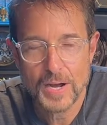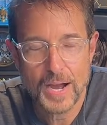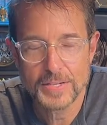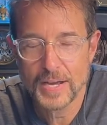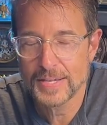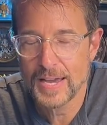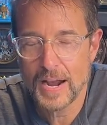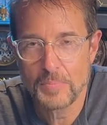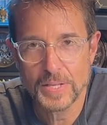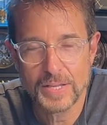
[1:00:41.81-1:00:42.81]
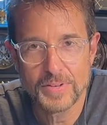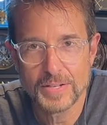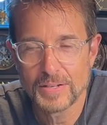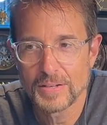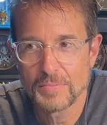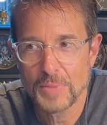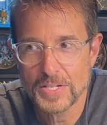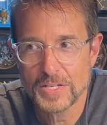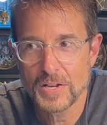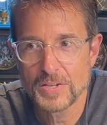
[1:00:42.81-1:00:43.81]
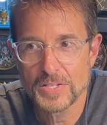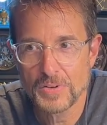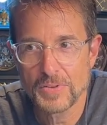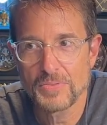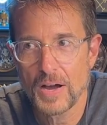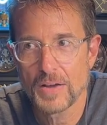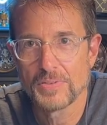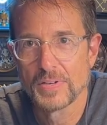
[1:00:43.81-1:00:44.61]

I cannot believe it. My son is 35.